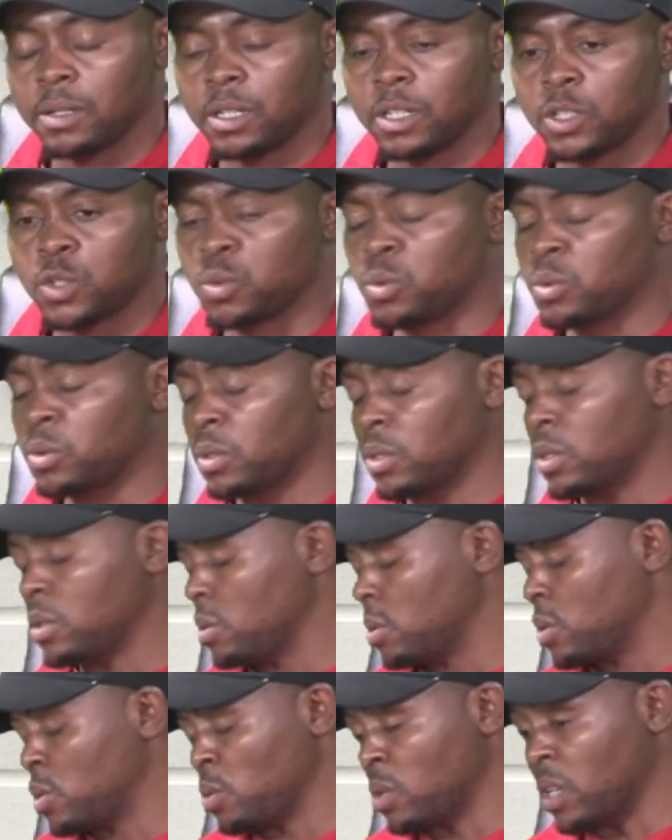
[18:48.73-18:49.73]

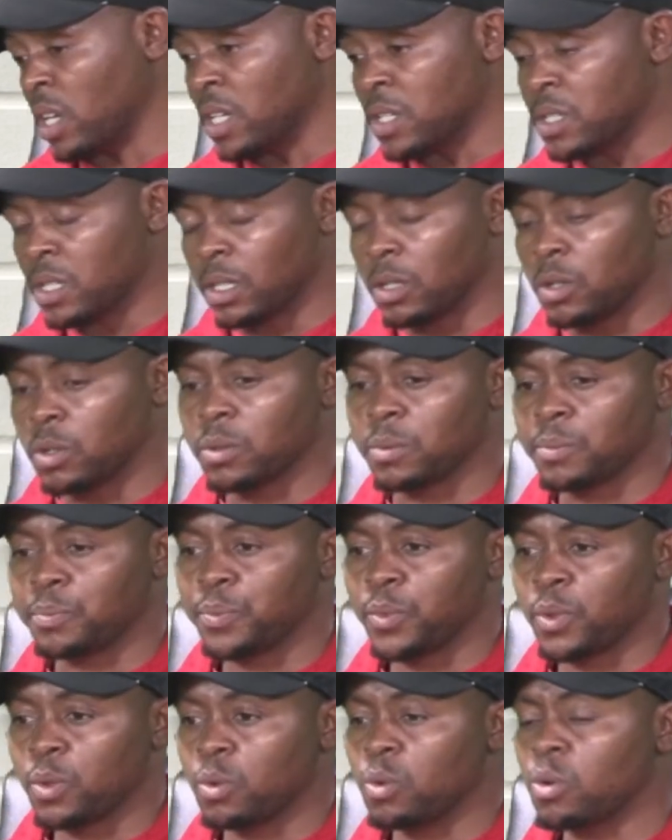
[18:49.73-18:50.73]
2 days ago
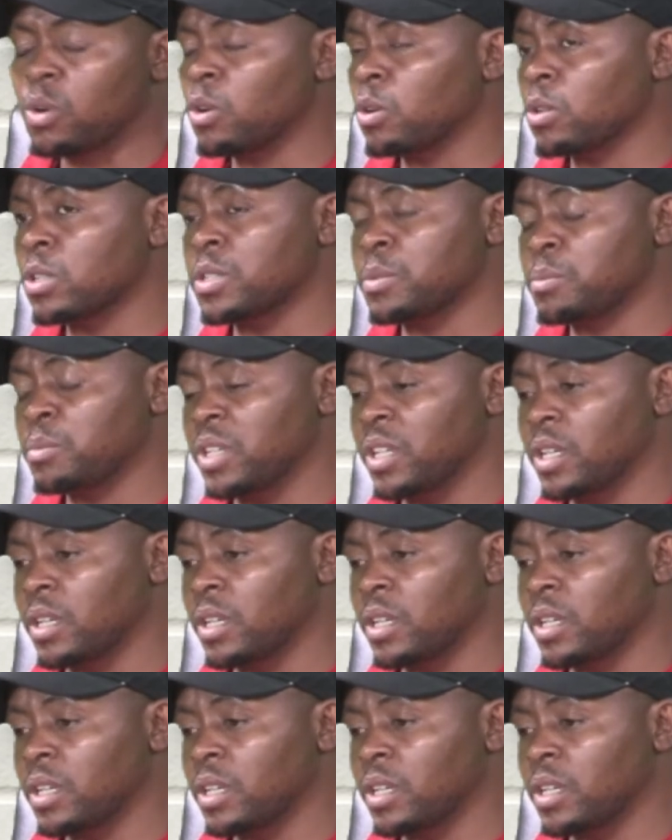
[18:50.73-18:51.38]
who called me,